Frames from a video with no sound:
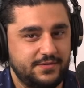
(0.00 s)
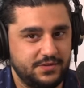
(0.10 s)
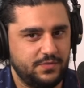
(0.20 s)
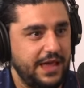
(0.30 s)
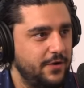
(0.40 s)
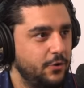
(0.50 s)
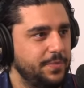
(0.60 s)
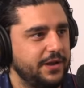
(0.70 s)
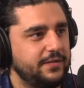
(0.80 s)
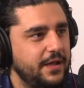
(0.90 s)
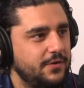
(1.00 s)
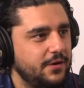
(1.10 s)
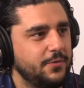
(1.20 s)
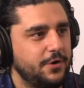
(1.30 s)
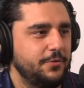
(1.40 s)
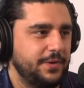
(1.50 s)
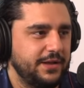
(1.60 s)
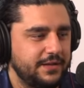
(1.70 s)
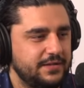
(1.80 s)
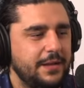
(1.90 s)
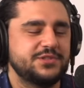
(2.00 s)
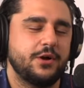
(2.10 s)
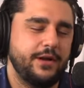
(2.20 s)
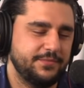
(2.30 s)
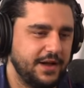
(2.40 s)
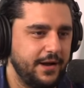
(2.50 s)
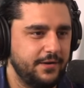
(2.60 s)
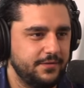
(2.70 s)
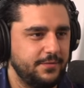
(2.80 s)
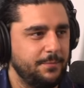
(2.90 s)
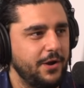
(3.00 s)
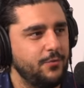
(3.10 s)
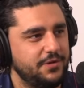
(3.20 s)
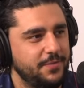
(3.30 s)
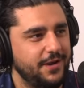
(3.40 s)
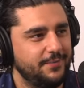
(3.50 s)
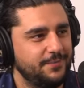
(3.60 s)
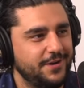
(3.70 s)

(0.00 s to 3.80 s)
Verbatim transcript: That opening. That oh, oh, awkward oh, opening. It's, I'm sorry. I'm tired. Bear with me. I'm.